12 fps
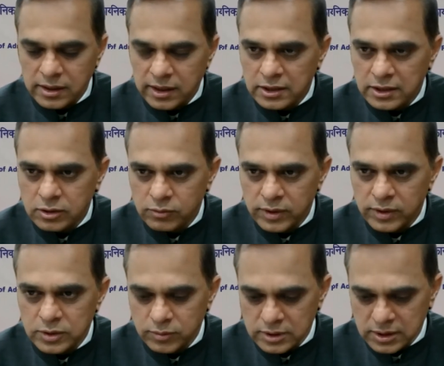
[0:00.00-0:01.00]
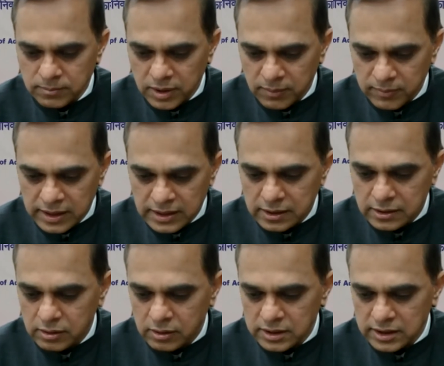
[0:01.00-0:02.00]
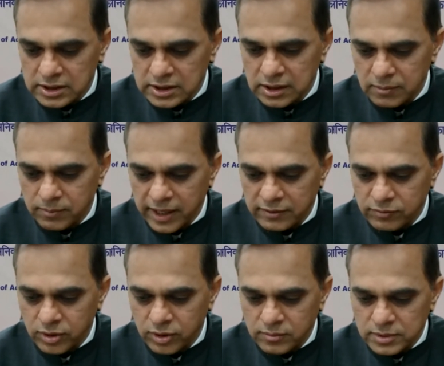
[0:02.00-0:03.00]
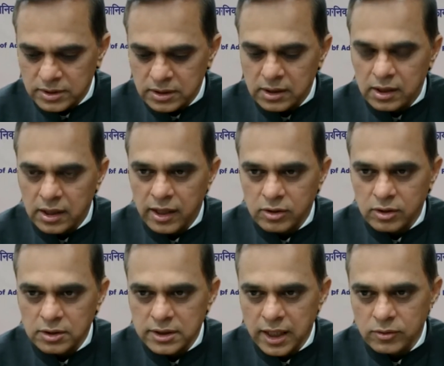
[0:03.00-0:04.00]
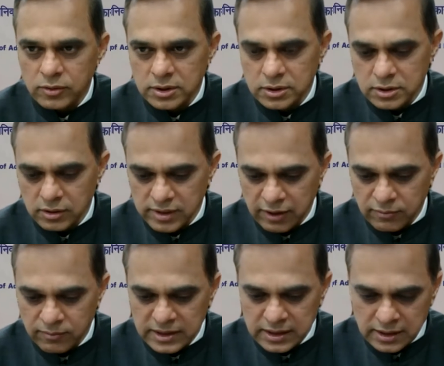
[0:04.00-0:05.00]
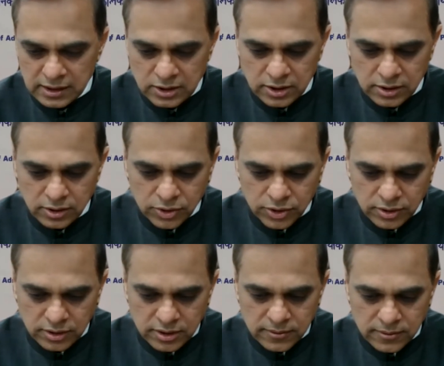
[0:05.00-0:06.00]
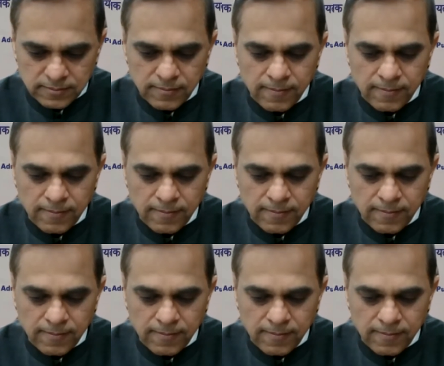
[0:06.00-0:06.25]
each of which was implemented on digital platforms across thousands of government institutions.